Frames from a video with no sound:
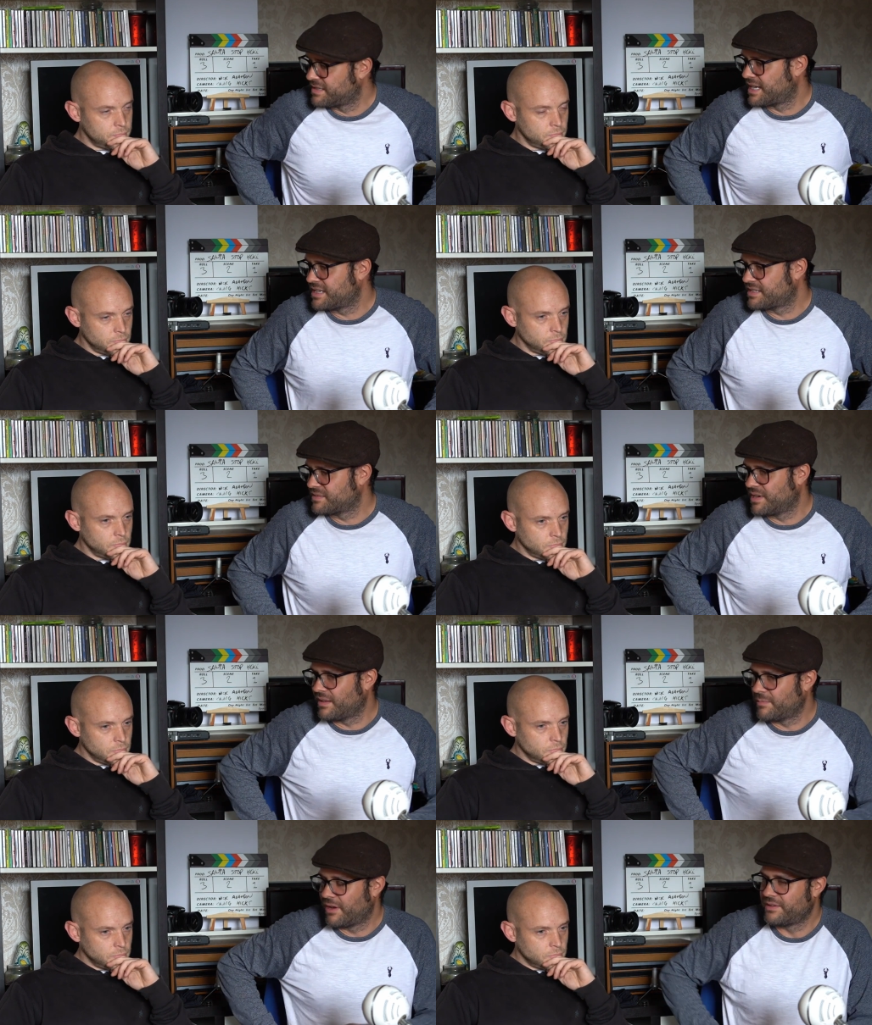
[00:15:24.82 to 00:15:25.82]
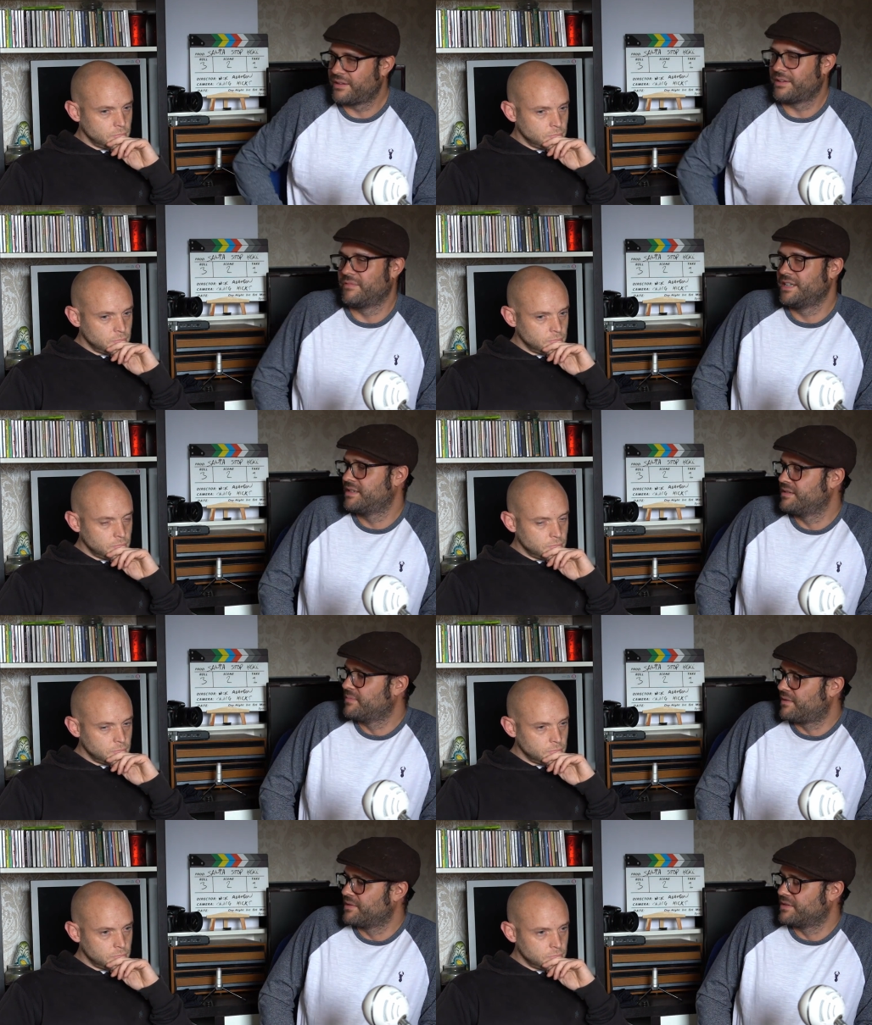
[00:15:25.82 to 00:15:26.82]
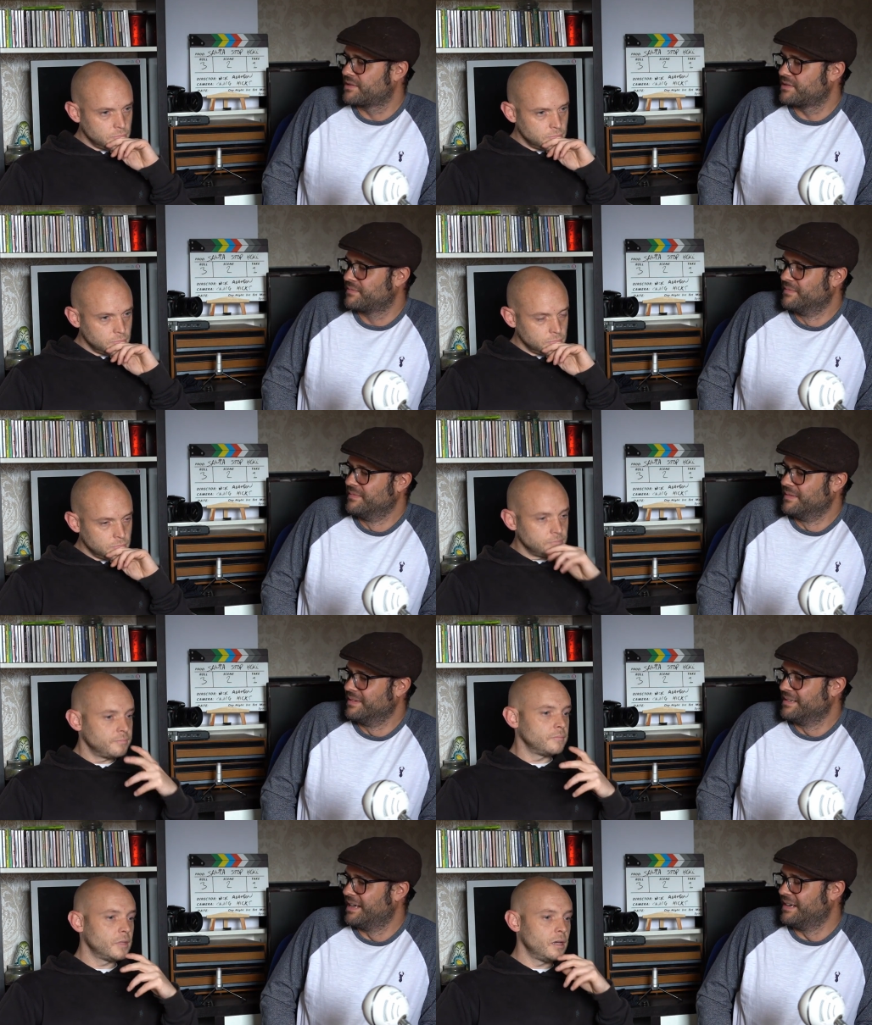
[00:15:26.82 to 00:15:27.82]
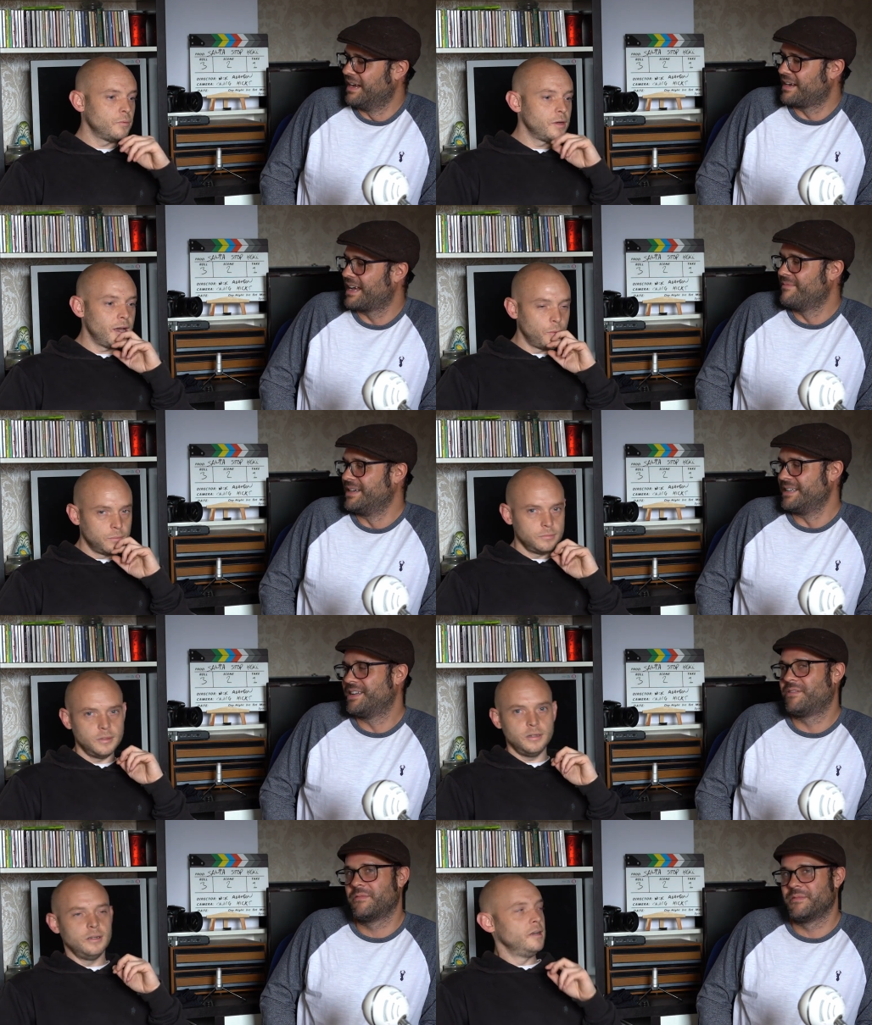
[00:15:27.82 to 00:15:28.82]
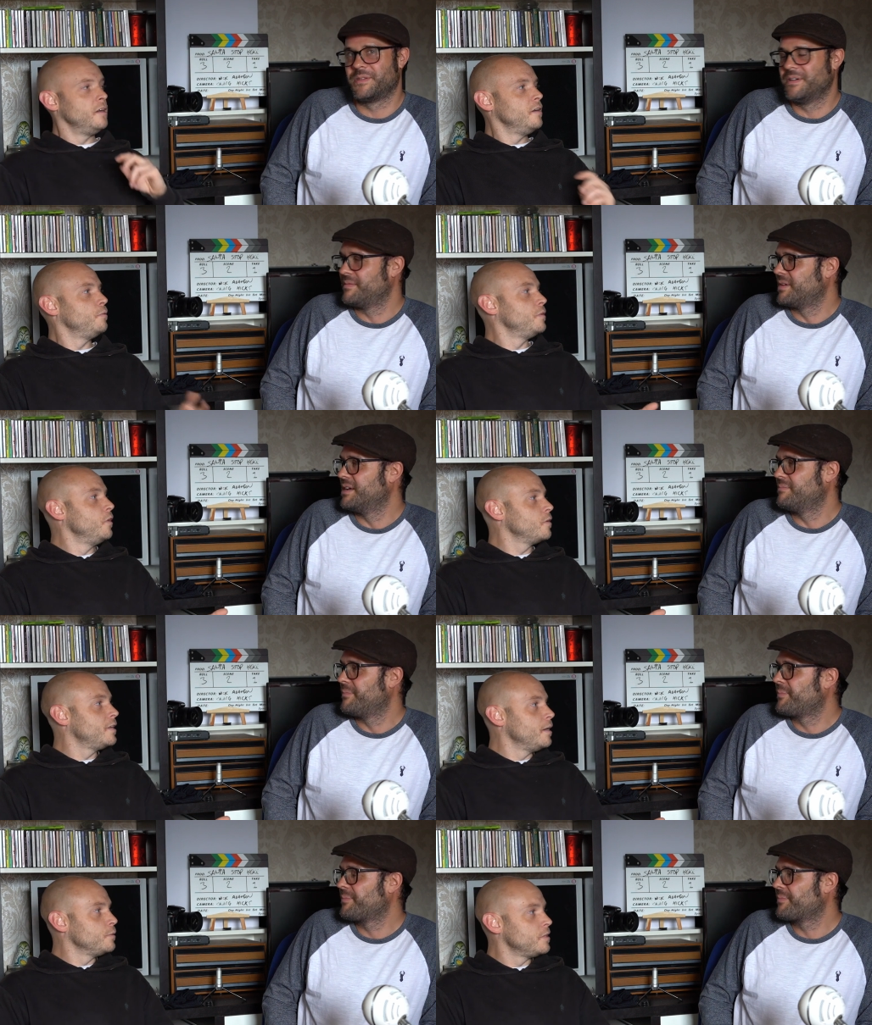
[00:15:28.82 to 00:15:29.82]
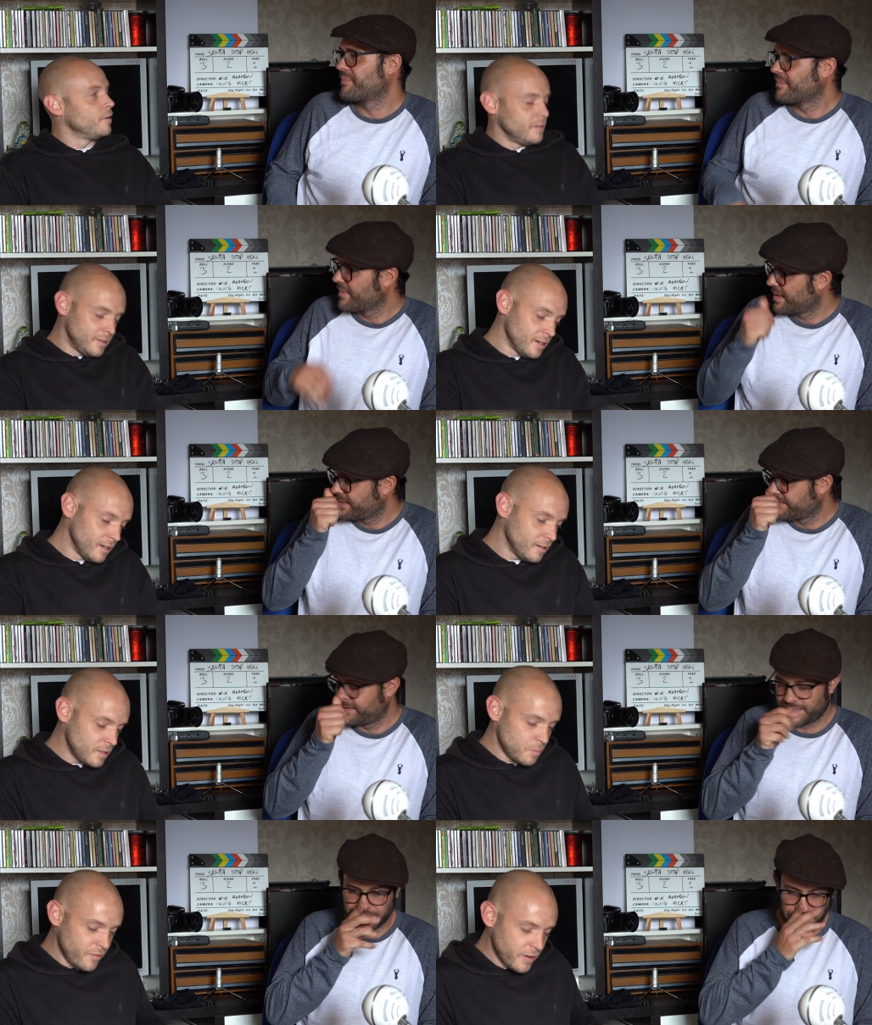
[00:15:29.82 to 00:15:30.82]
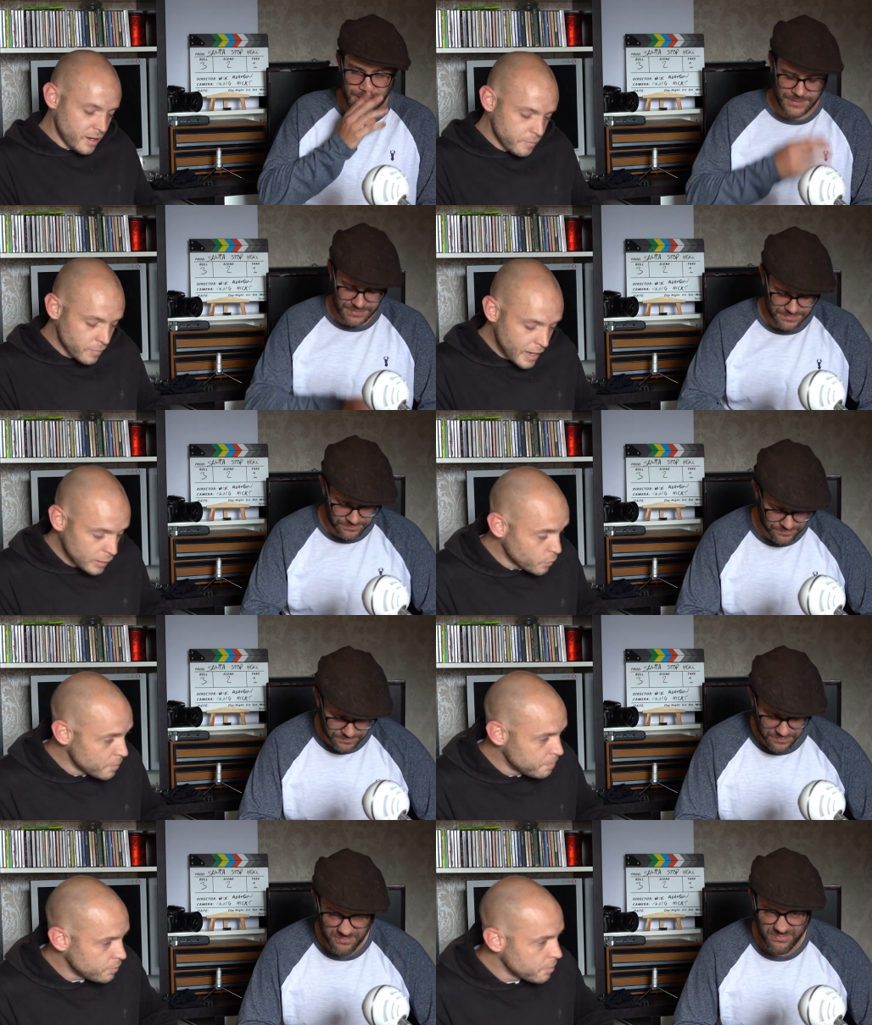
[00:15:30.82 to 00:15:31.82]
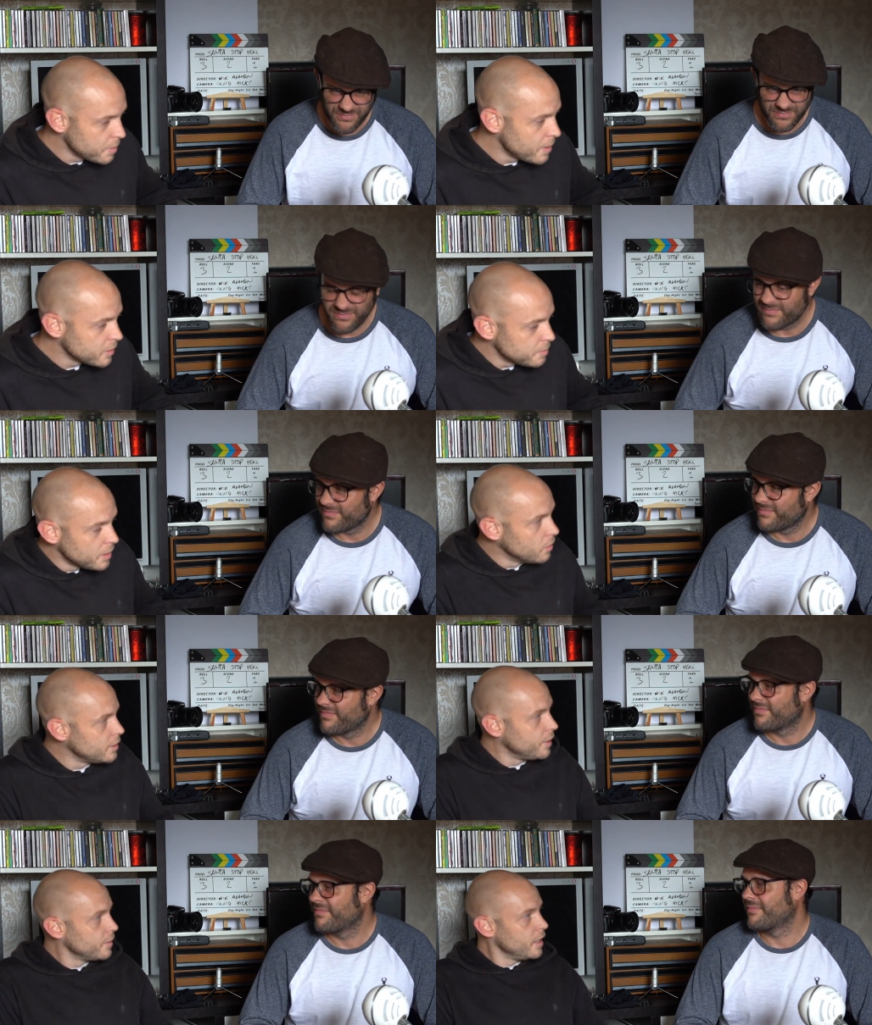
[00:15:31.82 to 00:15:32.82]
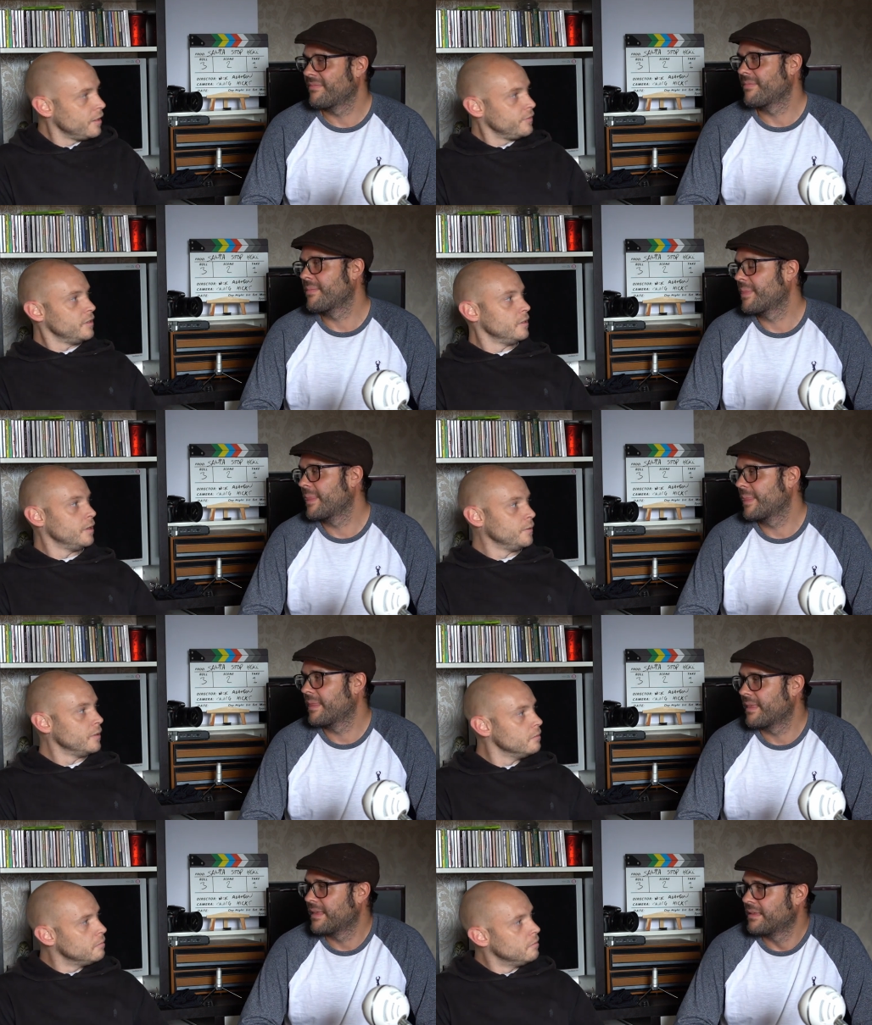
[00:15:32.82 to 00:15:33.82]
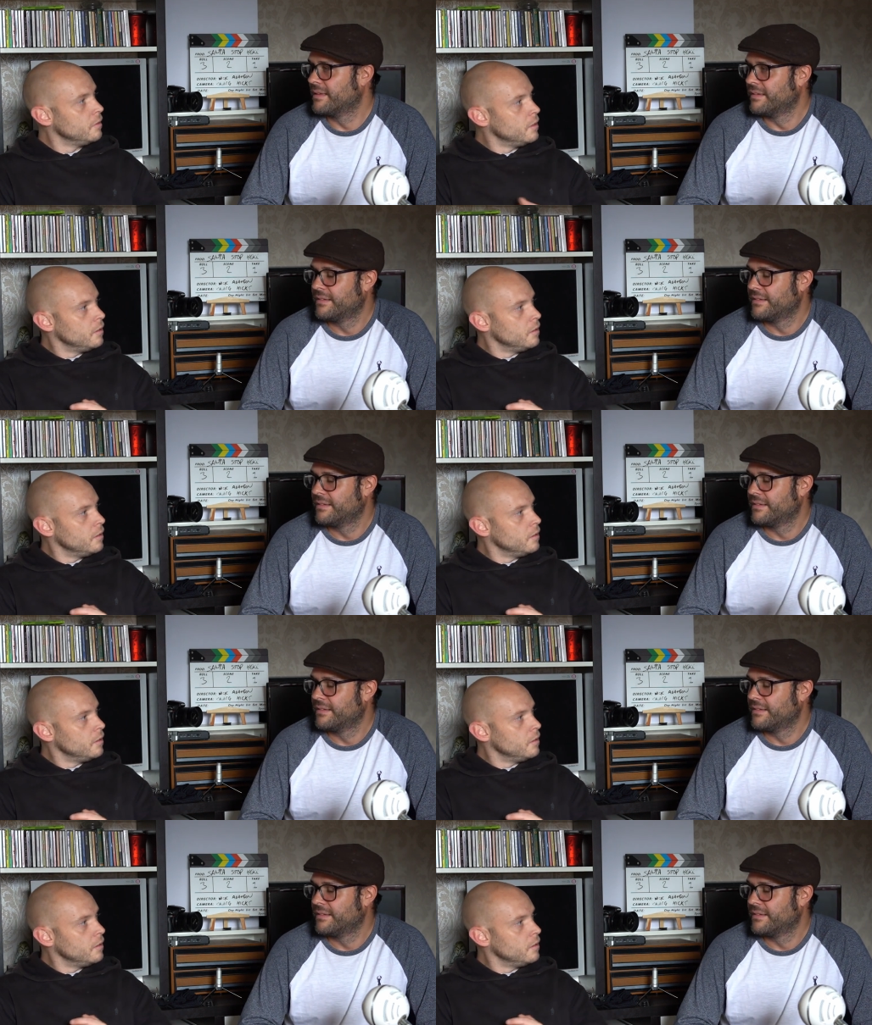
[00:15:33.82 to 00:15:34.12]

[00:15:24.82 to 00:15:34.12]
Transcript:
Speaker 1: the tests as well, but I don't know. We need to do more of those because. Yeah, well, again, now, we didn't know what we were doing. Well, lockdown started, didn't it?
Speaker 2: To yeah. Be fair. And we're probably about to be locked down again, if you didn't know that.